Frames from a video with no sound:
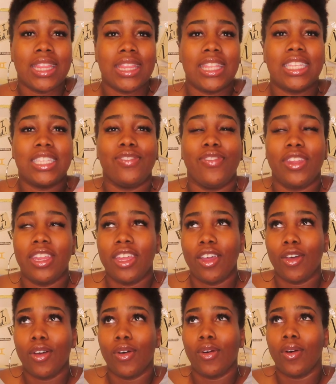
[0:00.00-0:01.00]
This
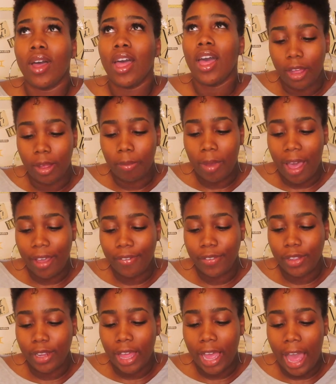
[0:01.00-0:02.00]
video, I
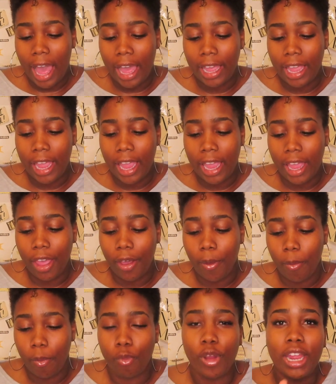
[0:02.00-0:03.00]
feel like I
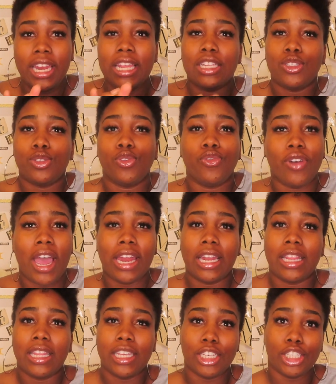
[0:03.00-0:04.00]
am ready to
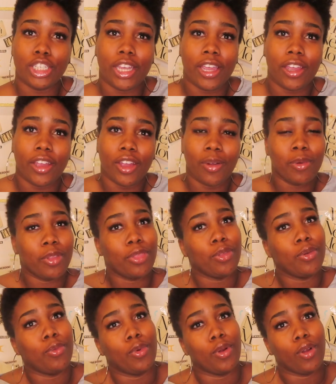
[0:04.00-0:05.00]
finally share with
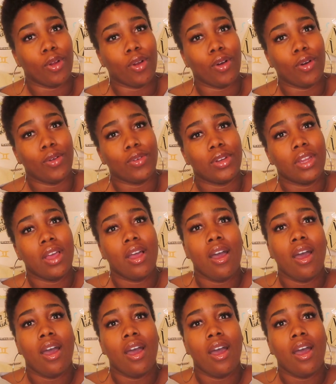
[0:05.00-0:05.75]
the world